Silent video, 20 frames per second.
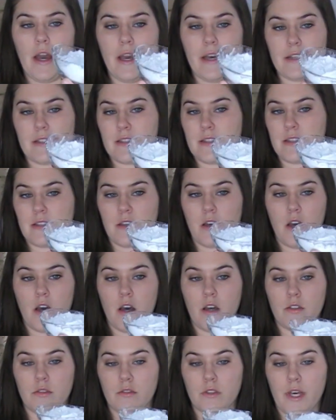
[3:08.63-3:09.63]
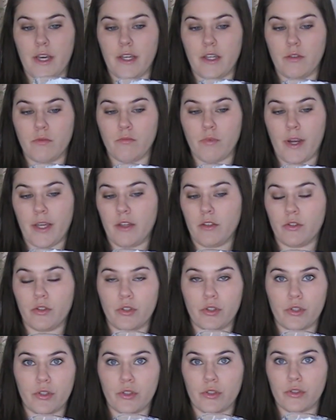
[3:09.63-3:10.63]
It's like
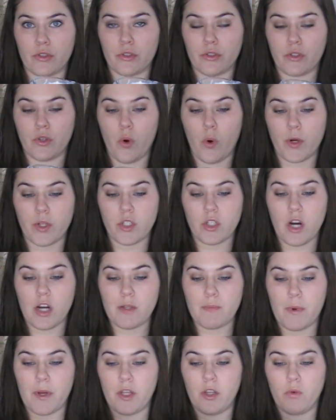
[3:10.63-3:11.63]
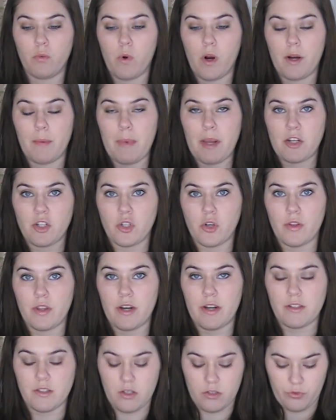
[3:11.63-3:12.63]
regular cornstarch, but you want to make sure
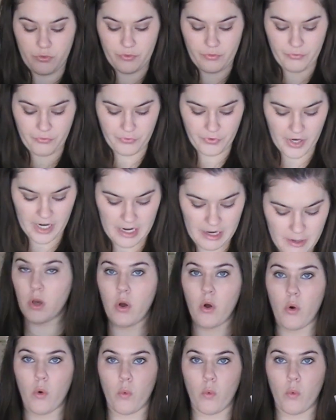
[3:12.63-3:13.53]
that it's gluten-free.